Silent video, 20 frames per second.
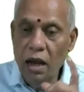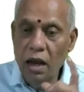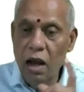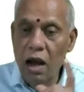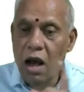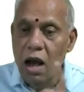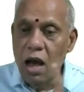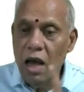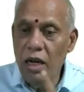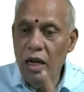
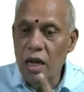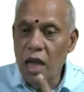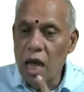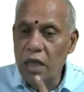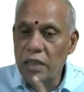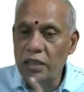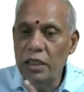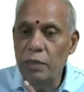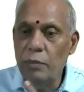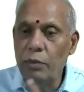All
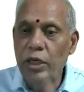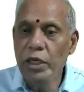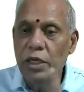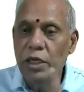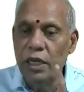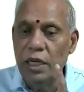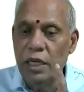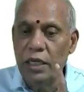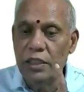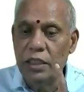
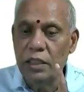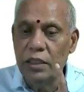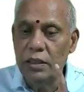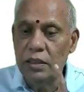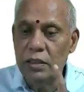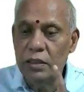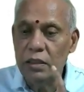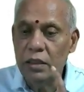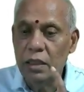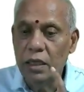non-symmetric
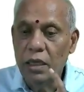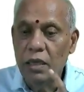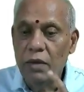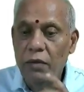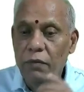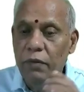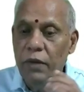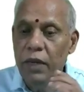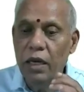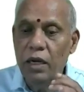relations,
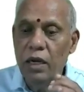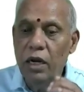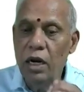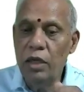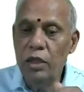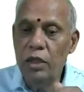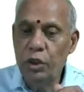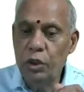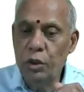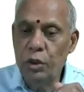we are
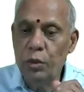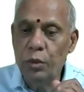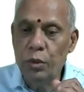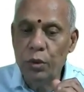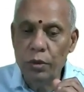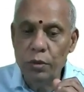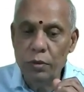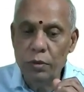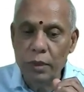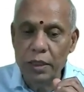not
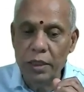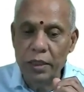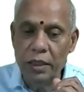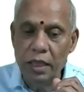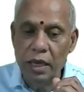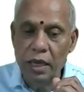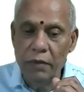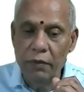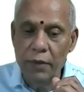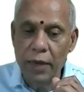sure whether
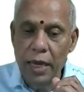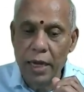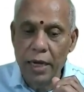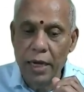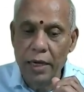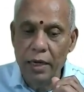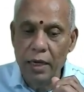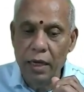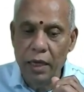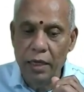they are
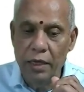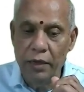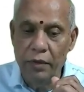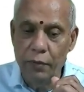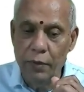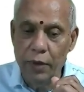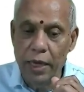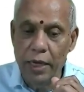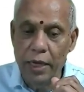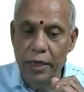valid or
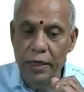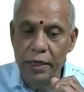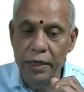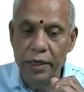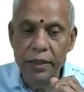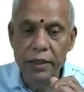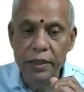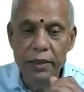invalid.